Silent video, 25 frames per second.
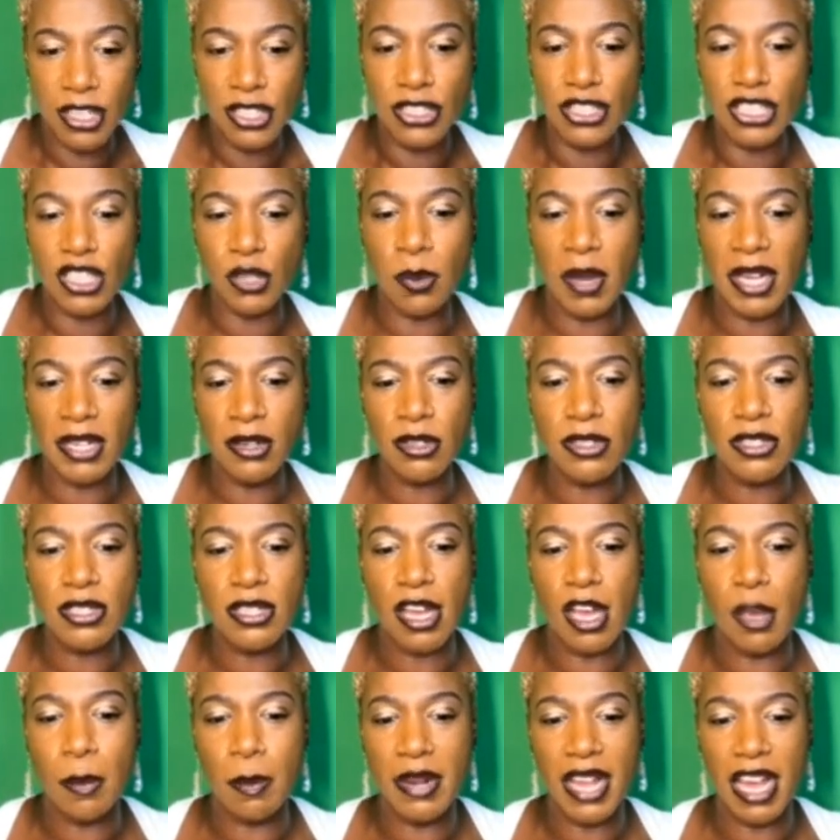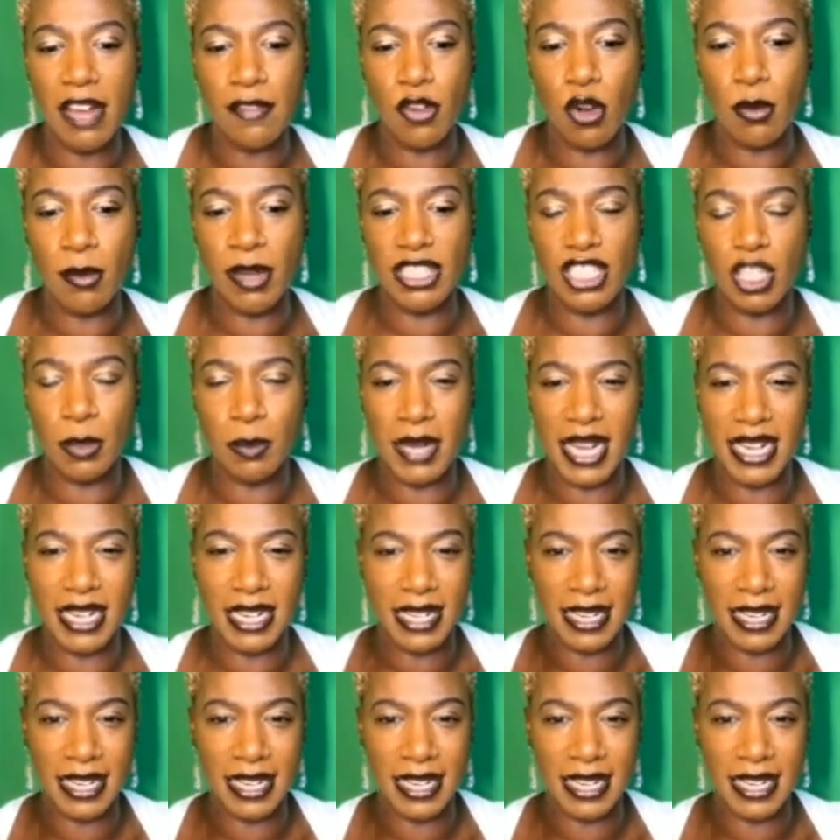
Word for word: she went onto her platform and she played